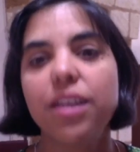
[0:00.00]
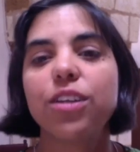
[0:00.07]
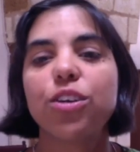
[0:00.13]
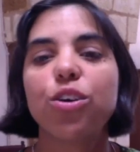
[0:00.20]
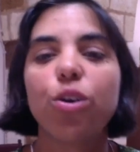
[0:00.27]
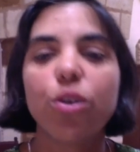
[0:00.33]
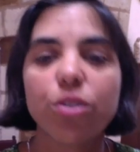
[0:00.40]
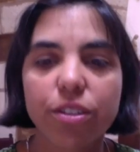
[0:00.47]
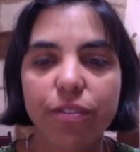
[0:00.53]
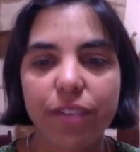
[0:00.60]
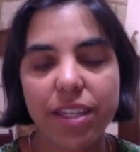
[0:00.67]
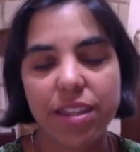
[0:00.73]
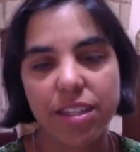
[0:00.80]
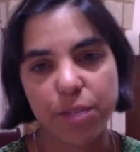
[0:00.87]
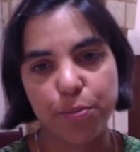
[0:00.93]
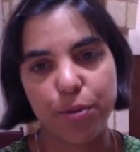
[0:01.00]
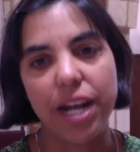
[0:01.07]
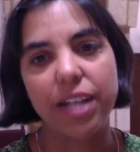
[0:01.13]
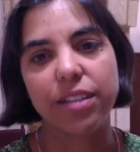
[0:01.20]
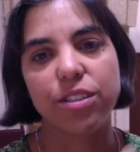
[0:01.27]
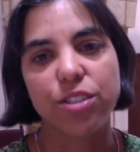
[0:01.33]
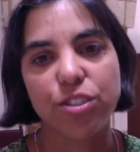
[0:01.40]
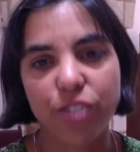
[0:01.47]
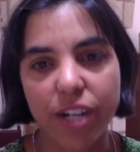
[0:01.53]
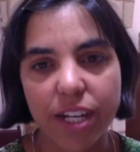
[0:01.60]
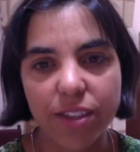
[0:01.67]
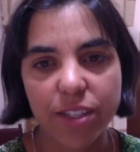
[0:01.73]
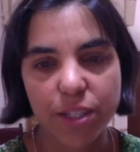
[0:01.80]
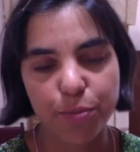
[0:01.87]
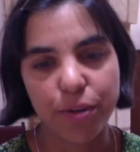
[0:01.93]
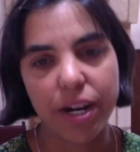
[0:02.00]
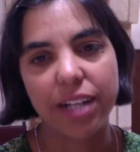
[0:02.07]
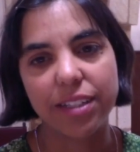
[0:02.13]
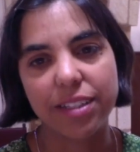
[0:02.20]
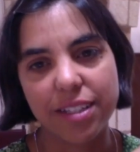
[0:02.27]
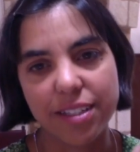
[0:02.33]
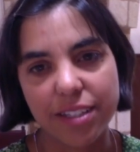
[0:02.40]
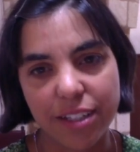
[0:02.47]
Cultivate this practice, train this practice